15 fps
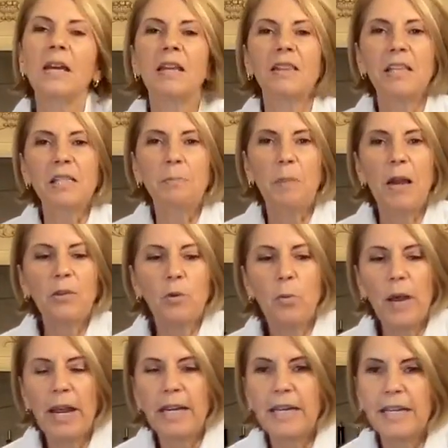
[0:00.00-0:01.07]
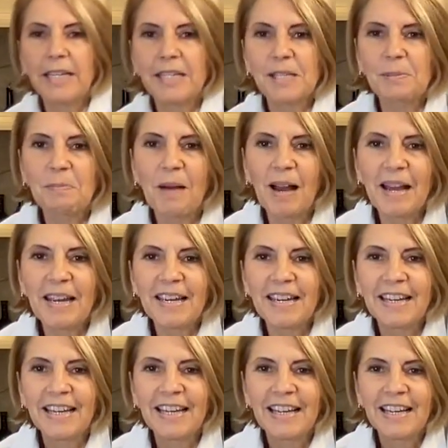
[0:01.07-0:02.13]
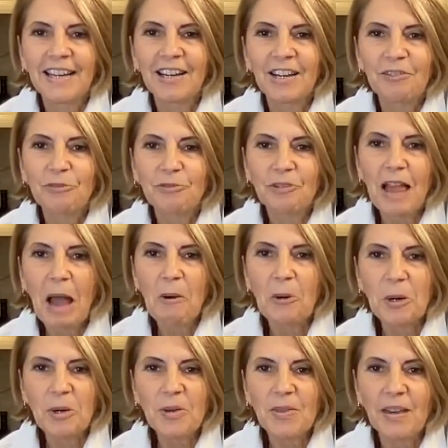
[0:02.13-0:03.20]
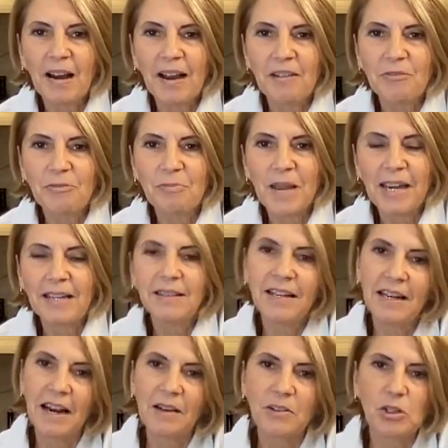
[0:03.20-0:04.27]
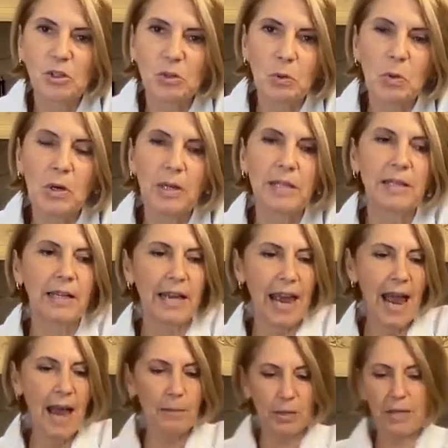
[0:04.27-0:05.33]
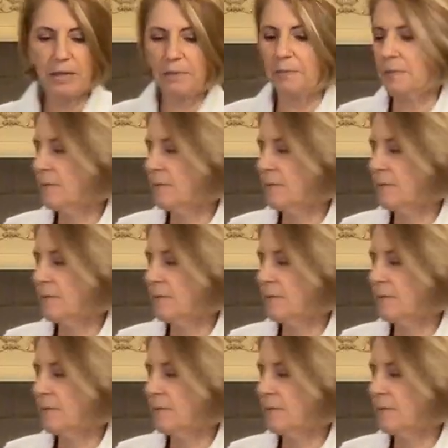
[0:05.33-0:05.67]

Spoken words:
This, by the way, is my flour that I've made that I store in the cabinet.